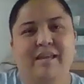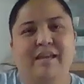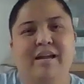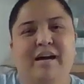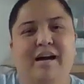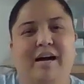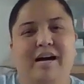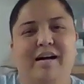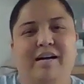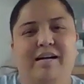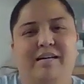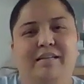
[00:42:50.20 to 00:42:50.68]

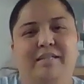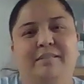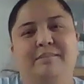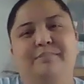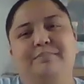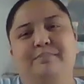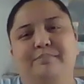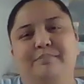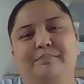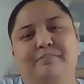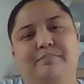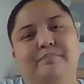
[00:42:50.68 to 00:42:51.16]
Are there
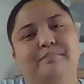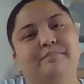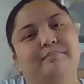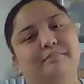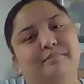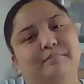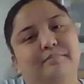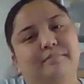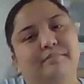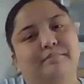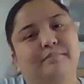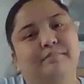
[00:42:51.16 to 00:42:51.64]
different
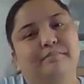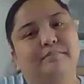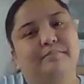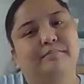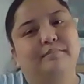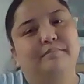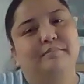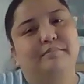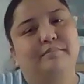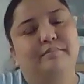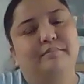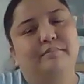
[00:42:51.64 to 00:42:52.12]
prices in
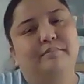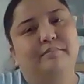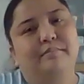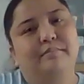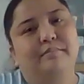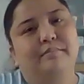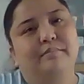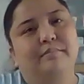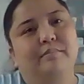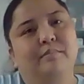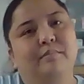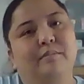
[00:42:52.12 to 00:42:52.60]
those?
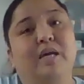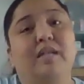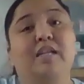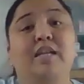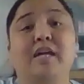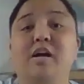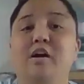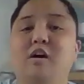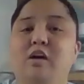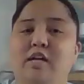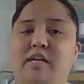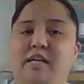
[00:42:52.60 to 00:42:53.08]
Like, I mean, I'm
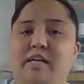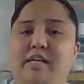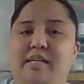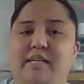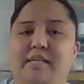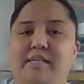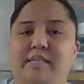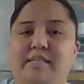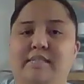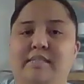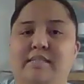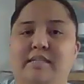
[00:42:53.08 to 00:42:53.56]
sure there
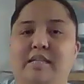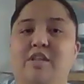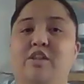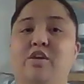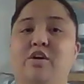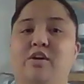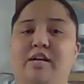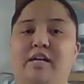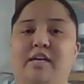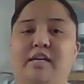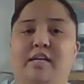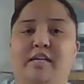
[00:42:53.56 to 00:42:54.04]
is.
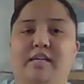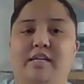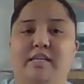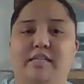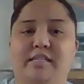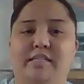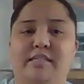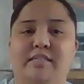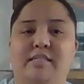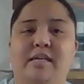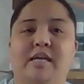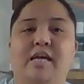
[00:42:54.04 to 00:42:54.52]
There
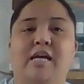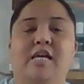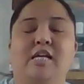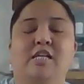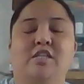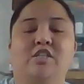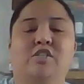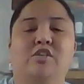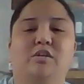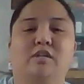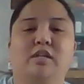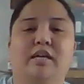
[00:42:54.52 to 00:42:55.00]
is.
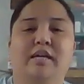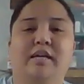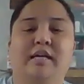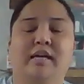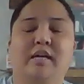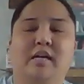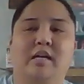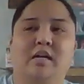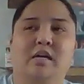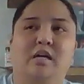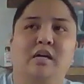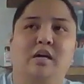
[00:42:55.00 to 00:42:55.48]
So
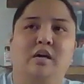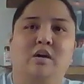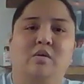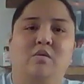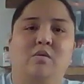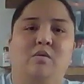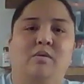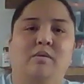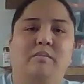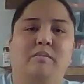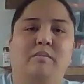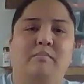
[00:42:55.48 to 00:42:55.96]
like
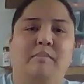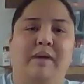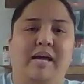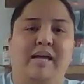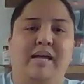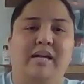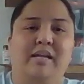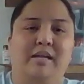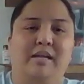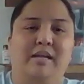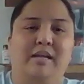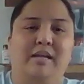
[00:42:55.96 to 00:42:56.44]

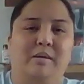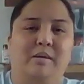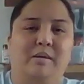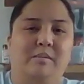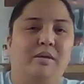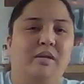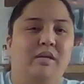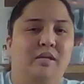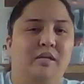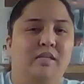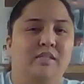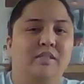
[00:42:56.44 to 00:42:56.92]

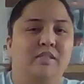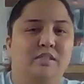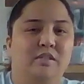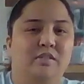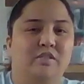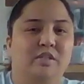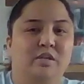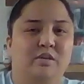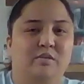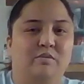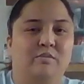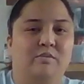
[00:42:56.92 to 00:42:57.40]
macadamia nuts,
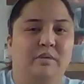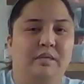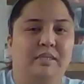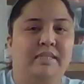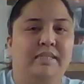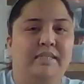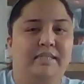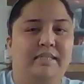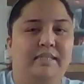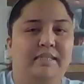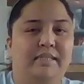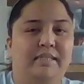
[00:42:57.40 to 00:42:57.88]
those are
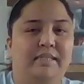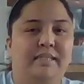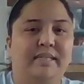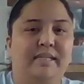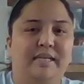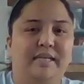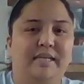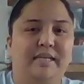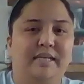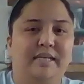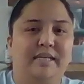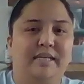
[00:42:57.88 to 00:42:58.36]
really
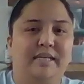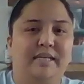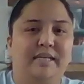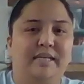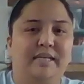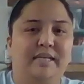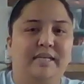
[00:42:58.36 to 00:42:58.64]
dang